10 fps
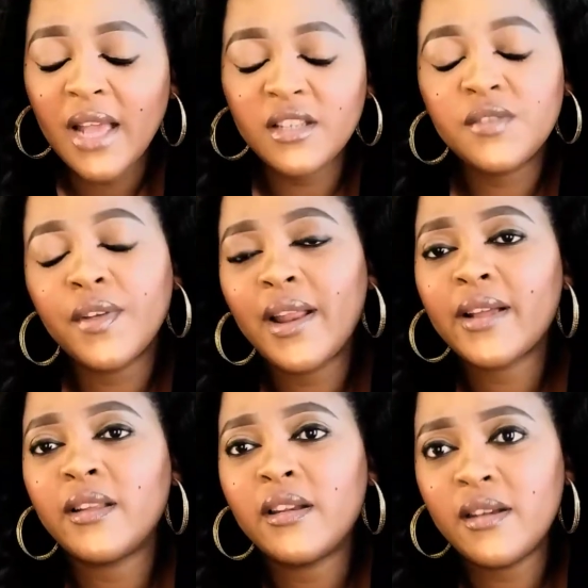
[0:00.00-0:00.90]
I just feel
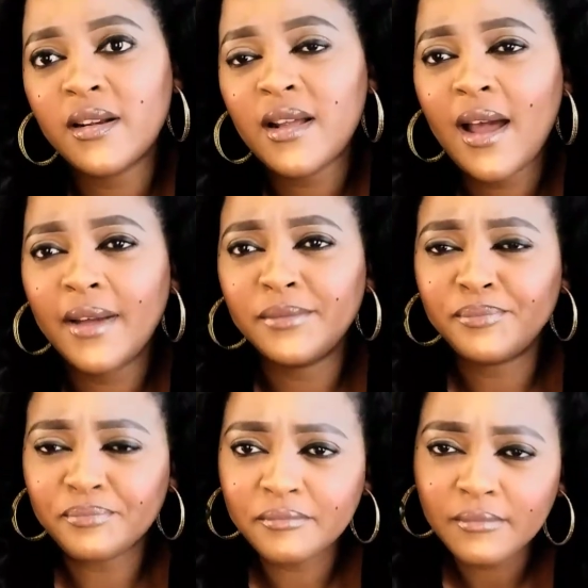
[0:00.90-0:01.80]
like Nadia Nakai
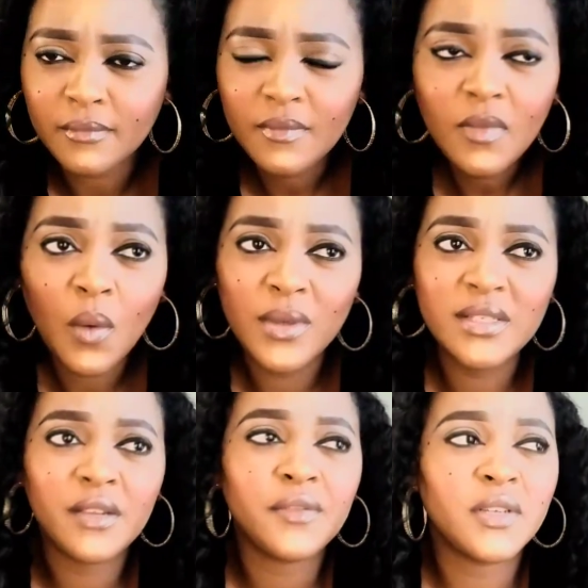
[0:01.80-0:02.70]

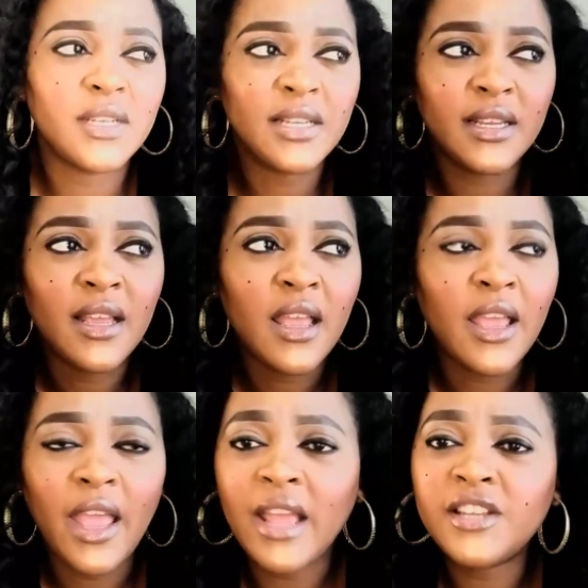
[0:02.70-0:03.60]
was definitely
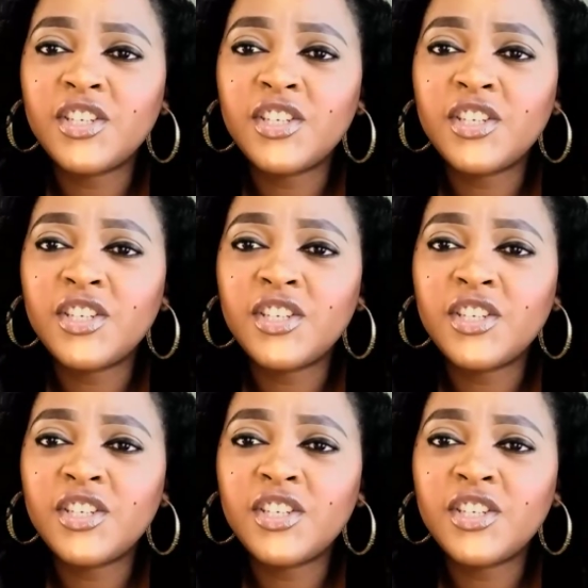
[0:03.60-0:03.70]
a